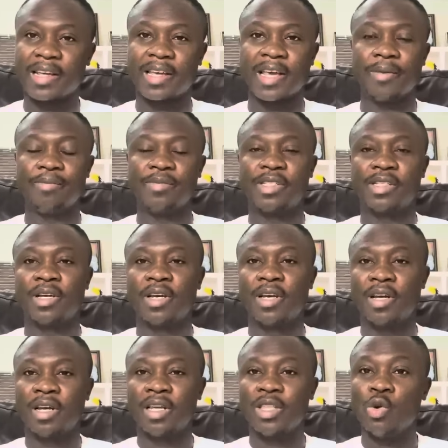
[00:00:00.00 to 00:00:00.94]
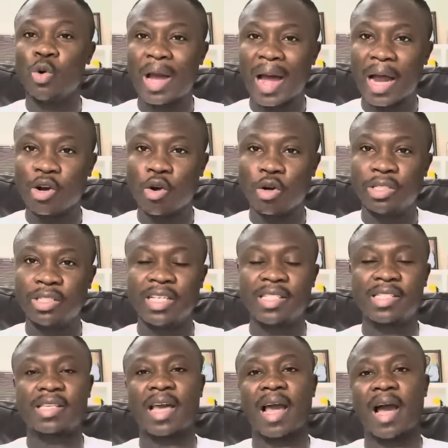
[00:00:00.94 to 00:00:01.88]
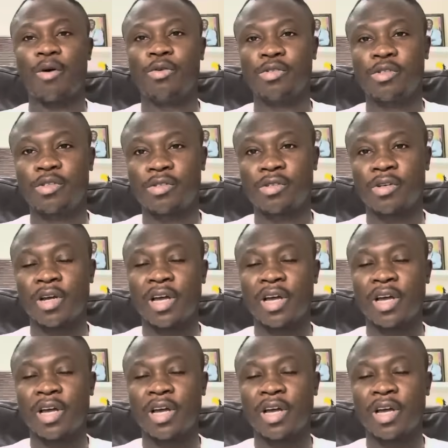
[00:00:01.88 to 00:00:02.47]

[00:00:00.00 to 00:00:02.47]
Games, you cannot discount